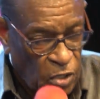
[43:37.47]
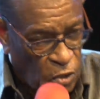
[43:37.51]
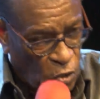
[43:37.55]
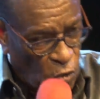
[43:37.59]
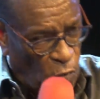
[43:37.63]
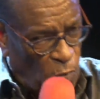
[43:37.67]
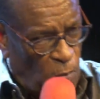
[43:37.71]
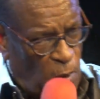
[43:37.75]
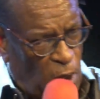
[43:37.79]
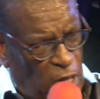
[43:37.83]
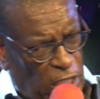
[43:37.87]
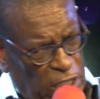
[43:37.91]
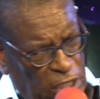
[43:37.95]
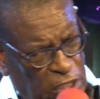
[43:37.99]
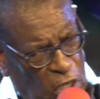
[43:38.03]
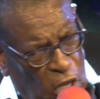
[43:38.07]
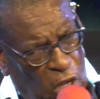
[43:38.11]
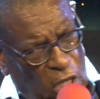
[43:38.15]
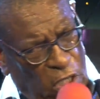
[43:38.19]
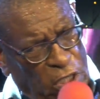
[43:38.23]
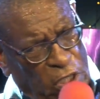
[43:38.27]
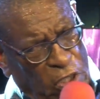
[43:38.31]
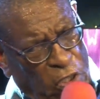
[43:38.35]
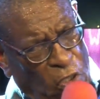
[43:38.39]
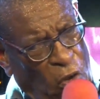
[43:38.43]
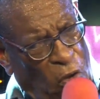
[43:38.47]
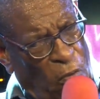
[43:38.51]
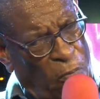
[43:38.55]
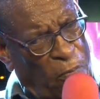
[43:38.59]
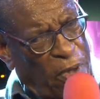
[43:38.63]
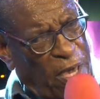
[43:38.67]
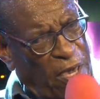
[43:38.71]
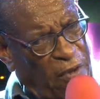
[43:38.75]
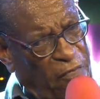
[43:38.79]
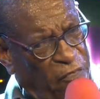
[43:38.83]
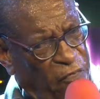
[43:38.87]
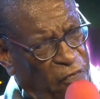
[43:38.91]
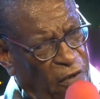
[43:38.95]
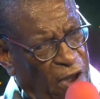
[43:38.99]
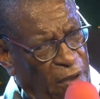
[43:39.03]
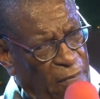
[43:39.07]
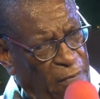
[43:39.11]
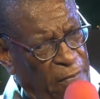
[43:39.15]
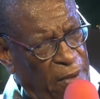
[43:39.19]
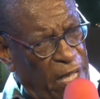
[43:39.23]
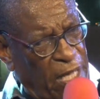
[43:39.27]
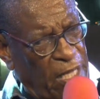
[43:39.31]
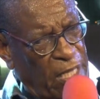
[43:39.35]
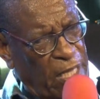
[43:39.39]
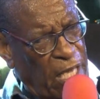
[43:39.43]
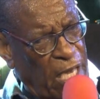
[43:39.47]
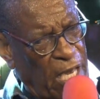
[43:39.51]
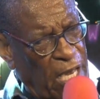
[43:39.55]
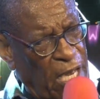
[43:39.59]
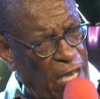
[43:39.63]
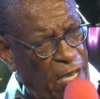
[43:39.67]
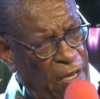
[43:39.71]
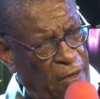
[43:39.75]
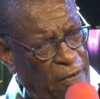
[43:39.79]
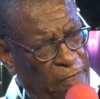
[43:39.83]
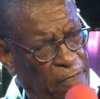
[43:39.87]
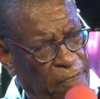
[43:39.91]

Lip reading: You must also be familiar